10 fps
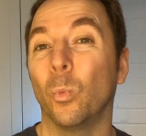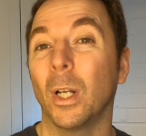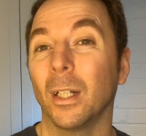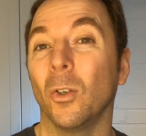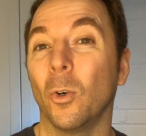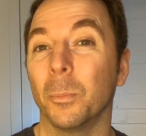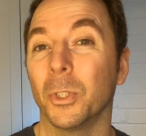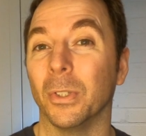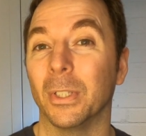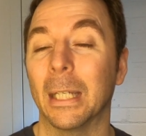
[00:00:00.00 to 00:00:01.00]
one
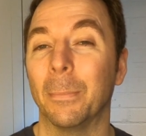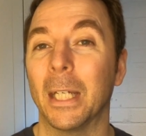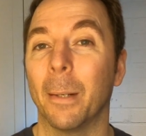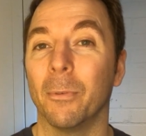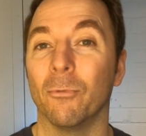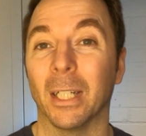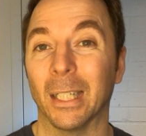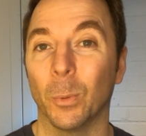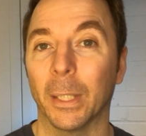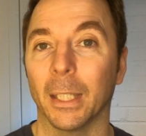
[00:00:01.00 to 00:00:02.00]
option to get me up and running
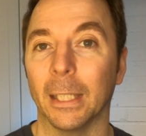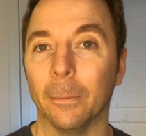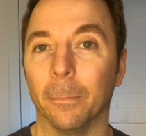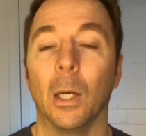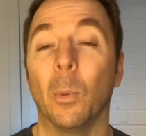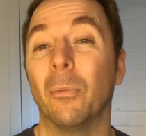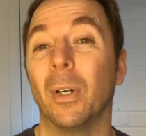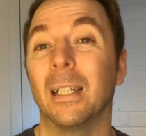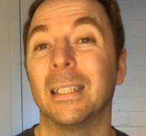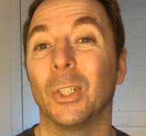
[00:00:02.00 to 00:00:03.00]
quickly.
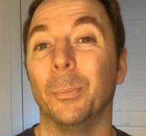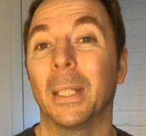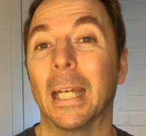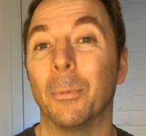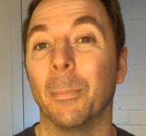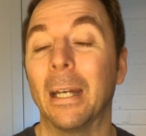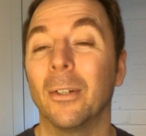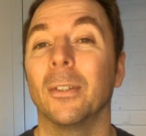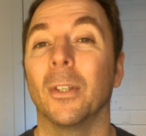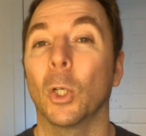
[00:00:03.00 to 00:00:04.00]
However, it soon became
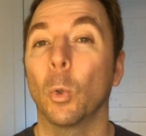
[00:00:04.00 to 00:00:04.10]
apparent that the